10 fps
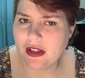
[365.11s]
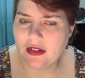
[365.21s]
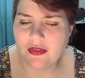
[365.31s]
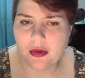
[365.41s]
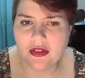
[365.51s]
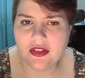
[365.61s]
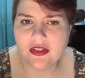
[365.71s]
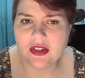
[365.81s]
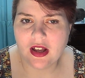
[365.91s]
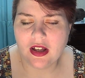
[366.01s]
It
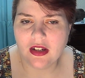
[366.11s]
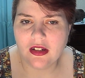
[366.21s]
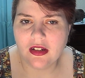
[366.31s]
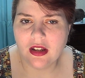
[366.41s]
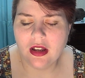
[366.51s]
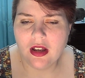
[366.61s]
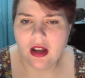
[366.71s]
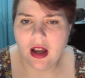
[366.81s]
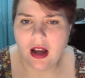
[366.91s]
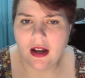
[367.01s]
focuses on
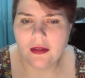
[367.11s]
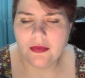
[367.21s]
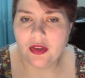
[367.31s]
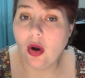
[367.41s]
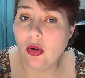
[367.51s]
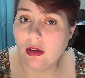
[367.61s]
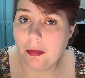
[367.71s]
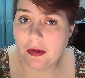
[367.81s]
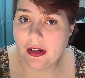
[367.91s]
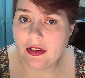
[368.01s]
the old
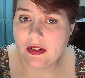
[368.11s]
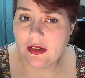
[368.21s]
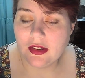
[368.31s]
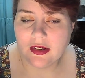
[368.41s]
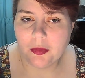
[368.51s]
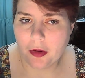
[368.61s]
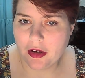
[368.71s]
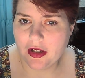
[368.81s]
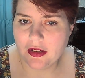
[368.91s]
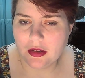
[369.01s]
priest that's
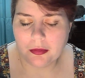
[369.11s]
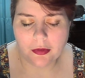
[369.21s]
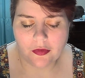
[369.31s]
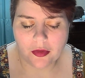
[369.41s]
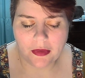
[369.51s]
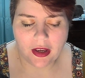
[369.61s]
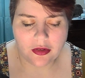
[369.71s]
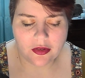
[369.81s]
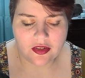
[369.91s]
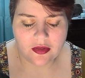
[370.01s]
brought in to perform the
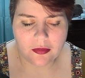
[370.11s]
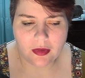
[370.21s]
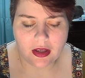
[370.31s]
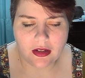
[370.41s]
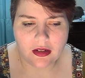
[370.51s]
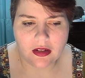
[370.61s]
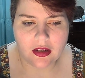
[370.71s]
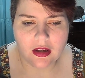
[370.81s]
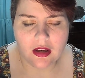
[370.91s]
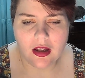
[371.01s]
exorcism, and
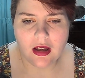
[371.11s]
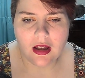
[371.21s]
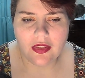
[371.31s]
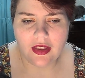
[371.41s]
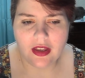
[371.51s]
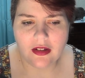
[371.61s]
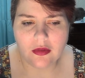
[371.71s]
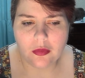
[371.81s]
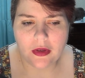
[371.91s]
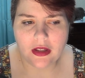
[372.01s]
then
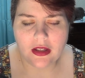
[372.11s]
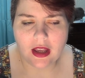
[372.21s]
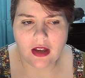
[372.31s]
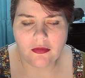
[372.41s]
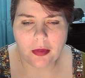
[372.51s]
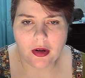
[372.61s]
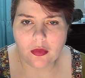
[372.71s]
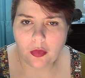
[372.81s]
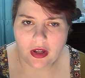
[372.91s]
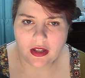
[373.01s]
we have part
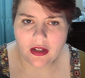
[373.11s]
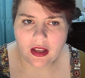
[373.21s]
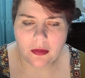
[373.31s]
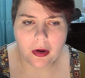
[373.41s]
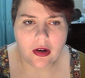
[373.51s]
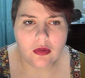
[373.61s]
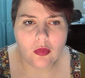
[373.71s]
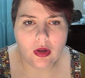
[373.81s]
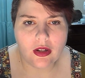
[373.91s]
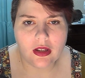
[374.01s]
one, and part
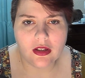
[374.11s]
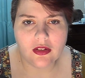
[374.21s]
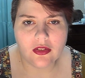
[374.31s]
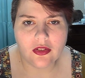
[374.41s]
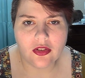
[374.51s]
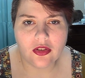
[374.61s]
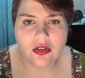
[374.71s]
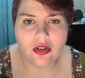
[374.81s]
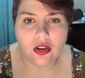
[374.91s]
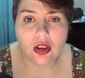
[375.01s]
one
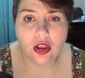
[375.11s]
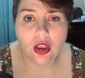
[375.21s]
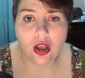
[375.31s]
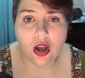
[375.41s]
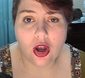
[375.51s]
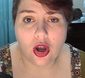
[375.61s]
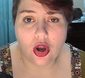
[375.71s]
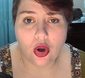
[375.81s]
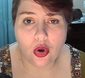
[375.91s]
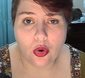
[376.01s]
is
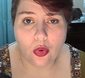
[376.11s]
slow.